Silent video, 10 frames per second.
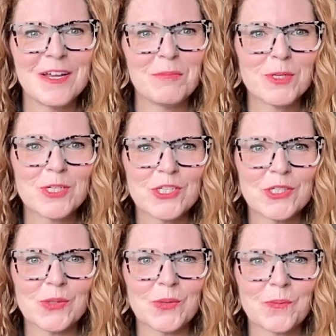Number
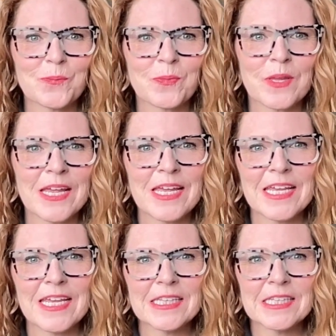two,
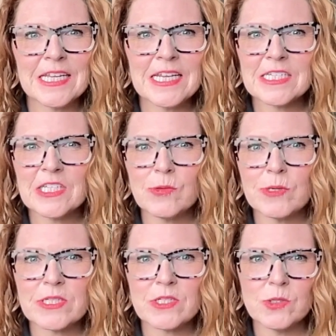in leaked
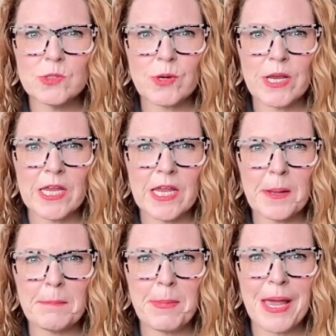U S News
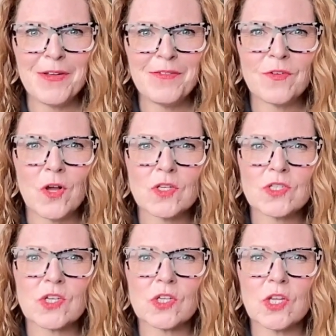ranking, Penn
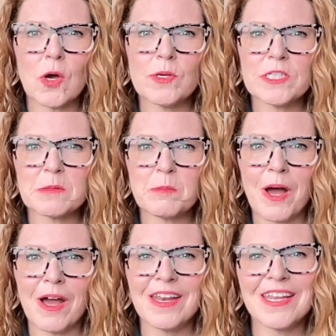falls to lowest
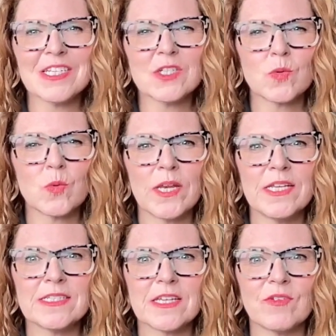spot in
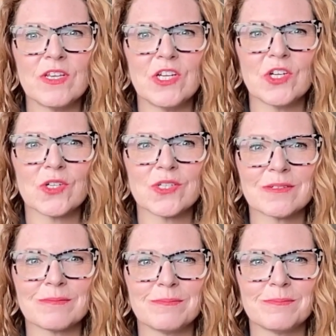twenty-seven
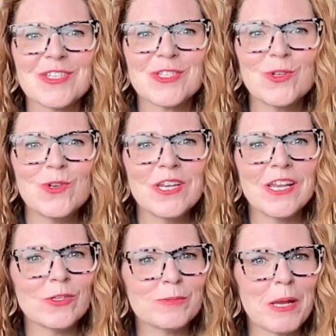years. The student
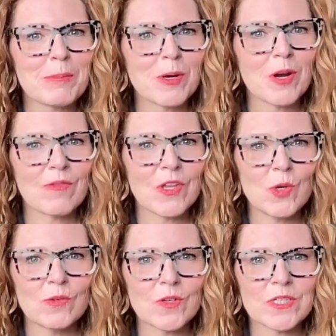newspaper of the
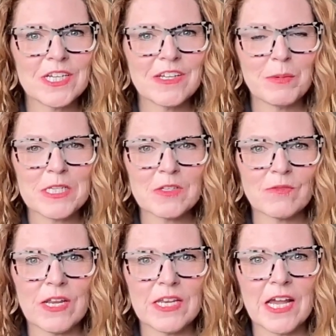University of
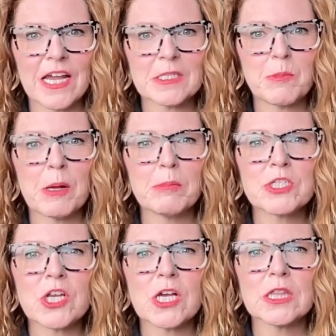Pennsylvania has
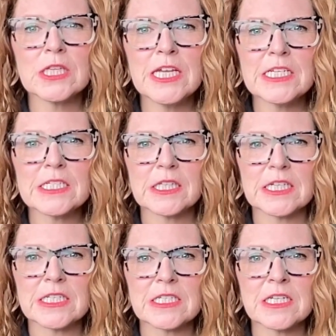published a leaked
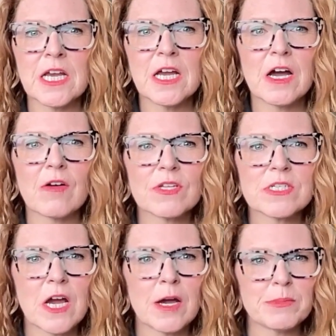list of
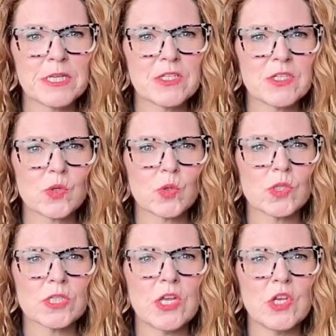the top ten
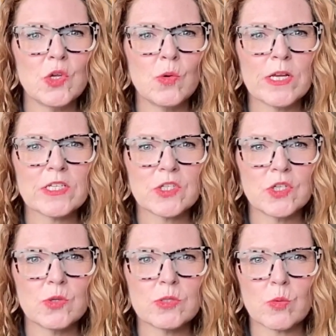schools in U
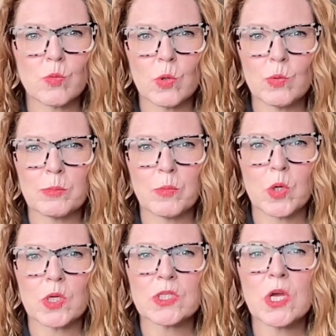S News and World
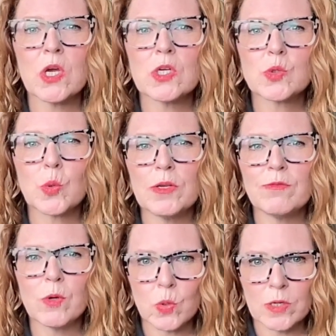Report's
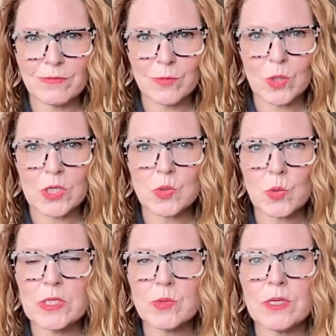twenty twenty-four
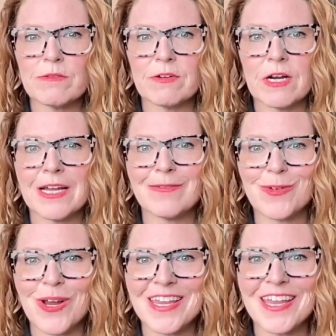twenty twenty-five
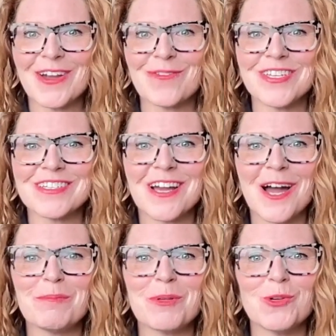ranking of the
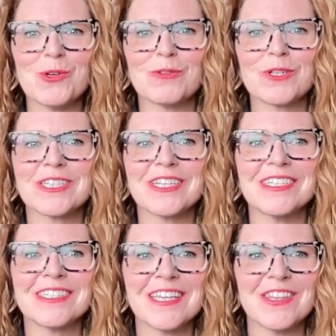top
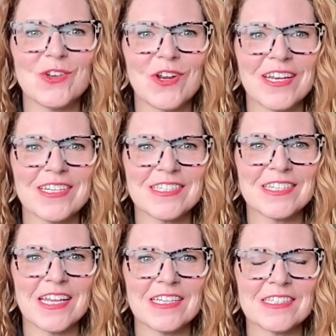universities in the United
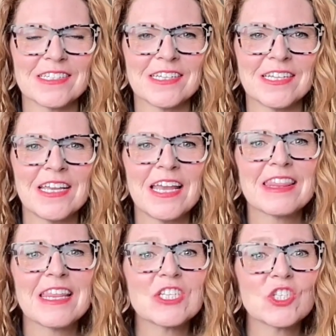States.
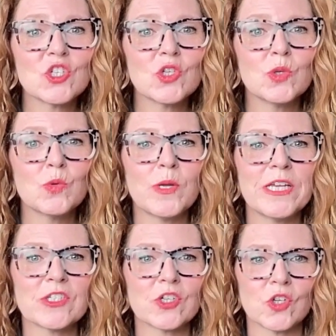That's two
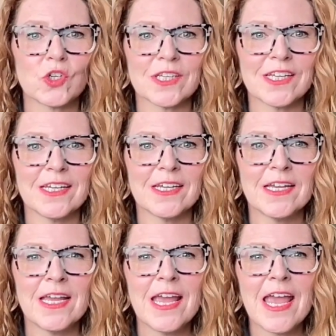weeks early,
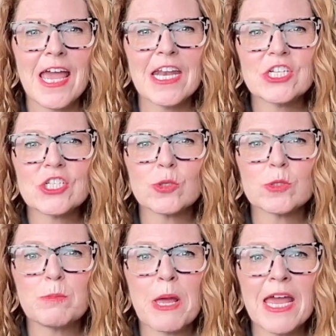and it
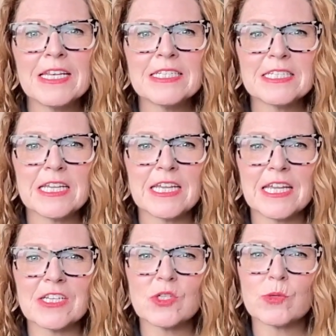shows Penn
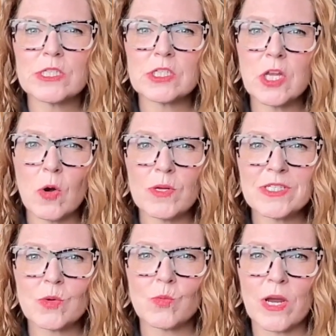sinking to its
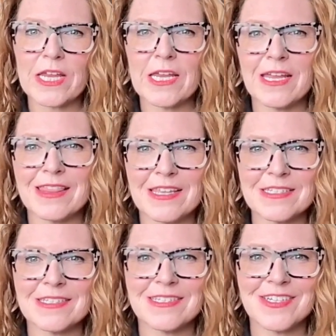lowest ranking
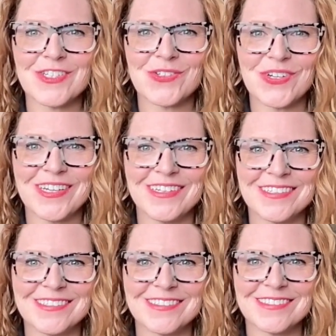this century.